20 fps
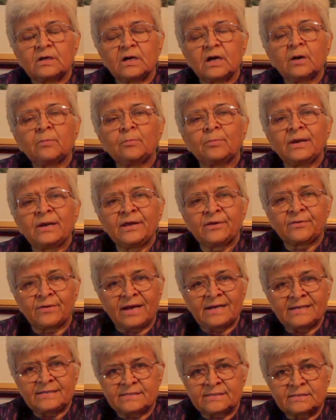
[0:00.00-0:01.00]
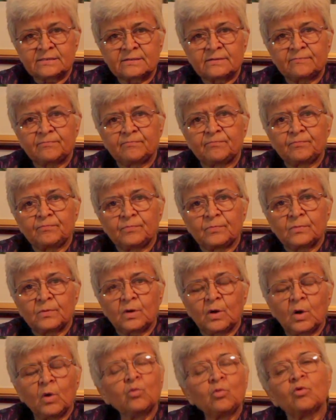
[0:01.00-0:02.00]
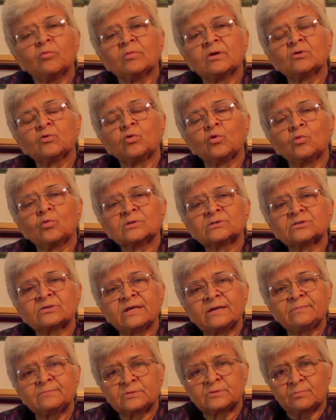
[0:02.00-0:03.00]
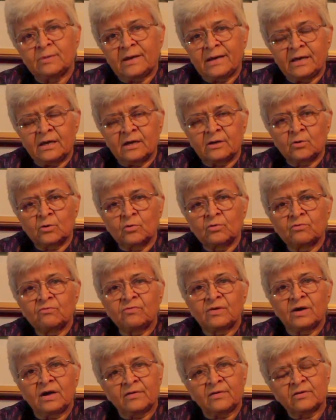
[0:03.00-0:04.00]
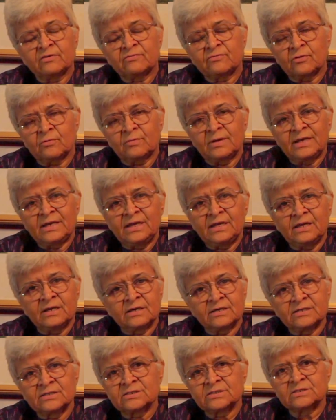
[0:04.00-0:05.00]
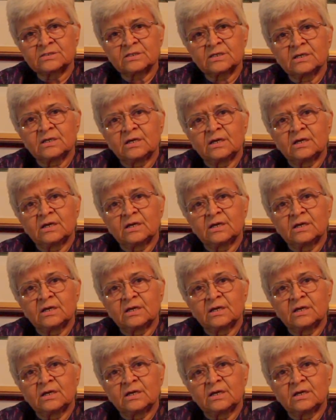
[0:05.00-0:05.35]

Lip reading: a playwright, a woman who was raped by her own father for many years